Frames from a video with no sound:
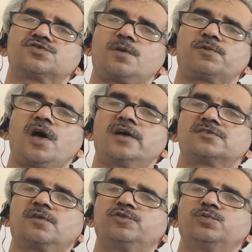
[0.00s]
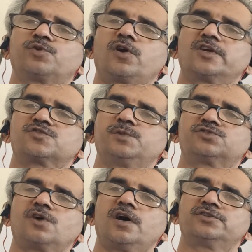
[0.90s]
Suppliers of new products may
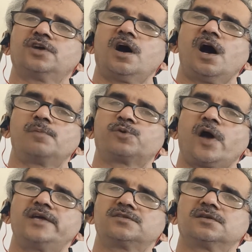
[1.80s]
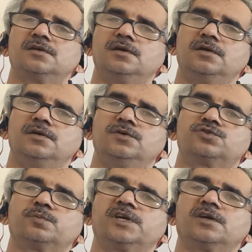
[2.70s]
charge a higher price
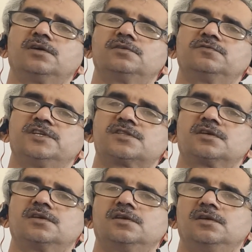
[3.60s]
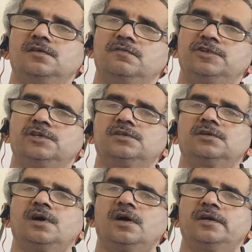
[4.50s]
to begin with
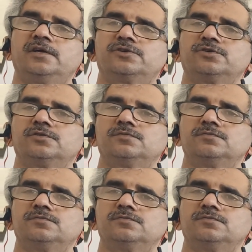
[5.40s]
in order